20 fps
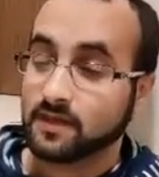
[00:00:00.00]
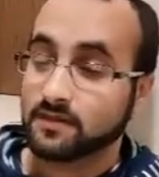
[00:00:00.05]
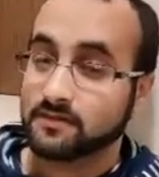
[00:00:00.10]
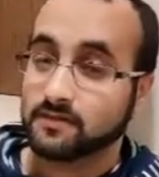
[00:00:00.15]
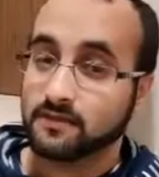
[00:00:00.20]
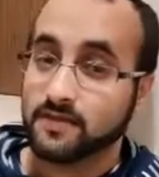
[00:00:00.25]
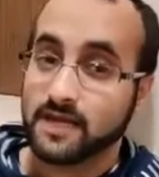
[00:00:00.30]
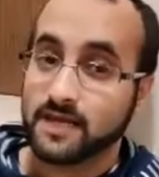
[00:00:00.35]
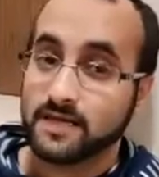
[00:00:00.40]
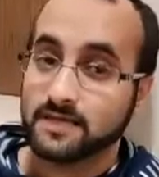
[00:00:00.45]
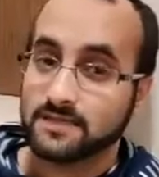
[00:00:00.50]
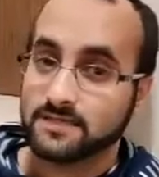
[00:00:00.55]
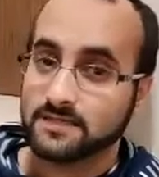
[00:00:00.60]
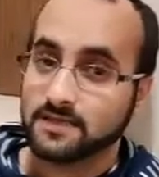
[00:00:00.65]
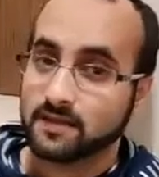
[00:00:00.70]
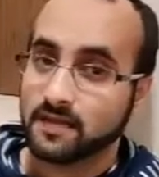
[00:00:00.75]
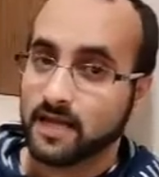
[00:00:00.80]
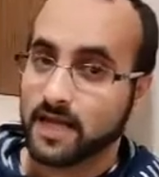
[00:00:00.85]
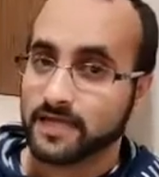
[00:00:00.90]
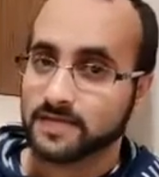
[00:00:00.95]
and today
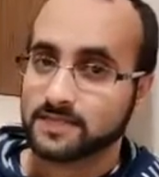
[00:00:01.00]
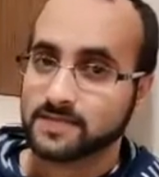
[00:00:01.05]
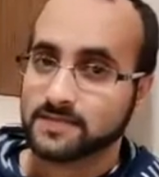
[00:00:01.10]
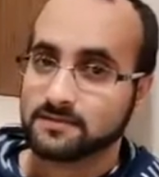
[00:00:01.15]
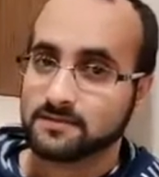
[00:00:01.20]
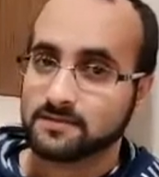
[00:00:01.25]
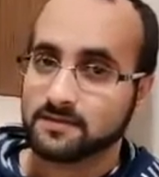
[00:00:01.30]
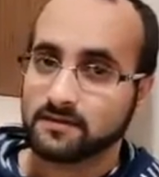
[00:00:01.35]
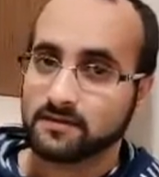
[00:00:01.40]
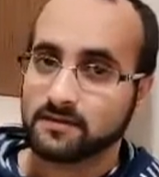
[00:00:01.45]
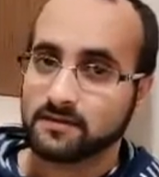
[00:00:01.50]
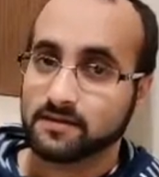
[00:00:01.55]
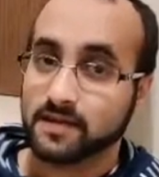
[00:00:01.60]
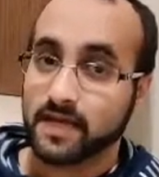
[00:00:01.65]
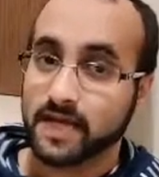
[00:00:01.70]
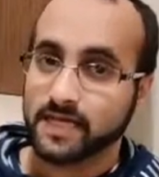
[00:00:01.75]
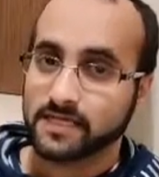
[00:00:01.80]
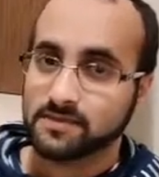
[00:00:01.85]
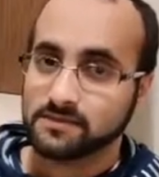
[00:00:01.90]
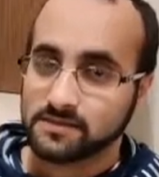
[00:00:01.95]
is the last
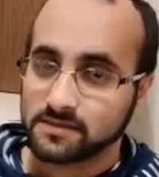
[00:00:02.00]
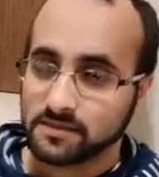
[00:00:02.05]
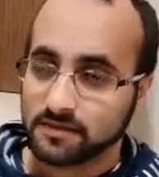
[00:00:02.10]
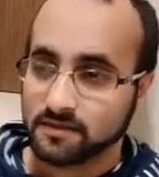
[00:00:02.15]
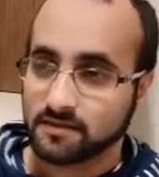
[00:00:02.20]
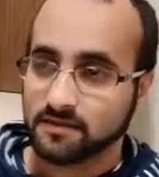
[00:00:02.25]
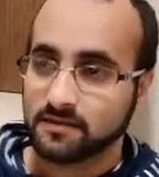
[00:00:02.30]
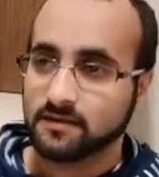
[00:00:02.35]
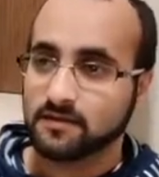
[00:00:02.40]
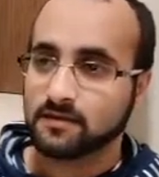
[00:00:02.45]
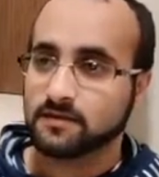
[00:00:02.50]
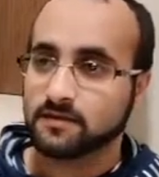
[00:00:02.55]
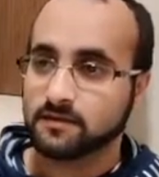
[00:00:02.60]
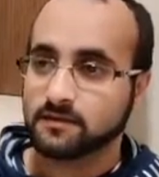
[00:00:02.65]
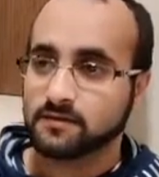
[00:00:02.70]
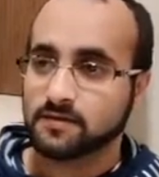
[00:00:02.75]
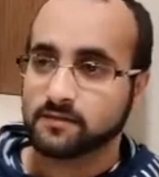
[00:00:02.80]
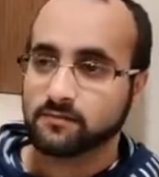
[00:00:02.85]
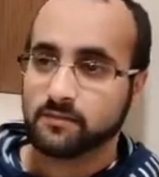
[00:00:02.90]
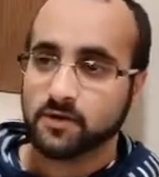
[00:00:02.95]
night
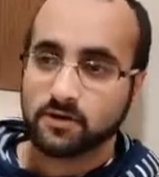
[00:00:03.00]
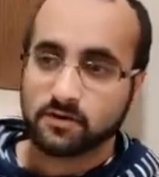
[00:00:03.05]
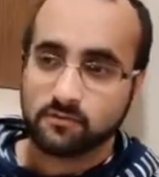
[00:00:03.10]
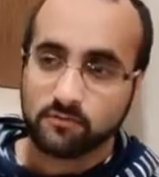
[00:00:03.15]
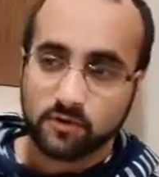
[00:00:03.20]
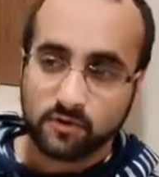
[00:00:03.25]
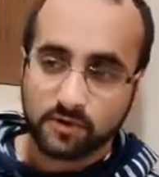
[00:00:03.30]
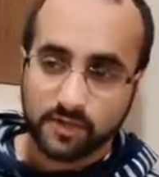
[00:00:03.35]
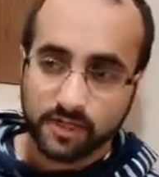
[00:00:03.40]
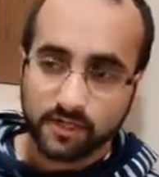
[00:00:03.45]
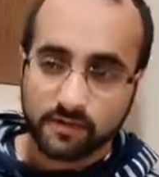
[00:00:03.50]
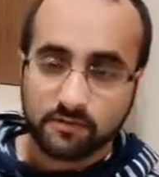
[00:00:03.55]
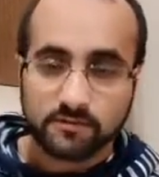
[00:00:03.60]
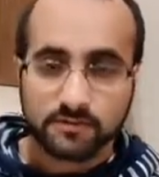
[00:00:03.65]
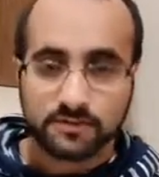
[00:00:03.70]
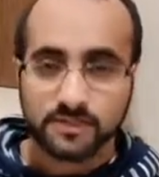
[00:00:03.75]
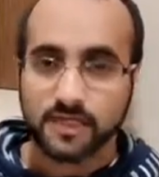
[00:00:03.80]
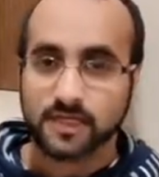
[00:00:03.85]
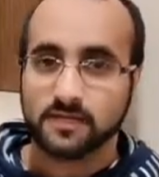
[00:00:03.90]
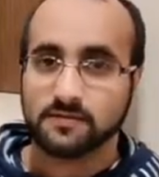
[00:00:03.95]
tomorrow morning.
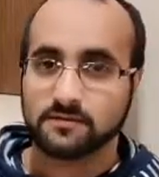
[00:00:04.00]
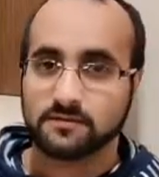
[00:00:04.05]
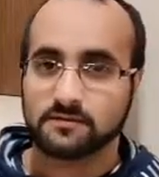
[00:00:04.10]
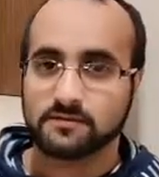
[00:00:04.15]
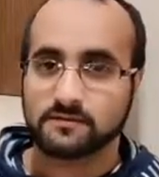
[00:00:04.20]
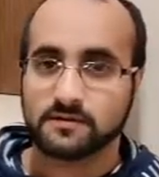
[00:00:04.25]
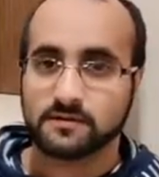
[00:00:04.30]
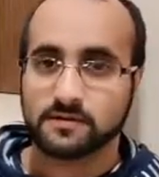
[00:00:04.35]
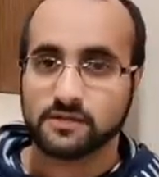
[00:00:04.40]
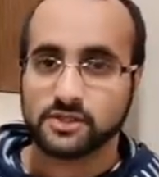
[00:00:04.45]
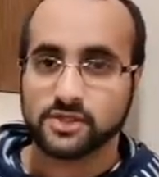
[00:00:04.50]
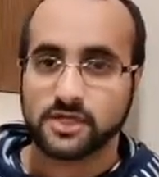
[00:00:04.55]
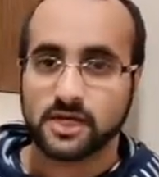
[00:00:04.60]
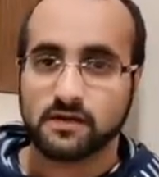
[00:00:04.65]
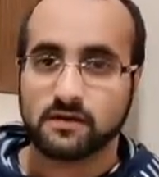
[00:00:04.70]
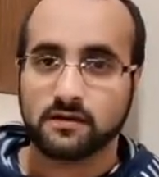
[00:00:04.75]
We're taking Turkish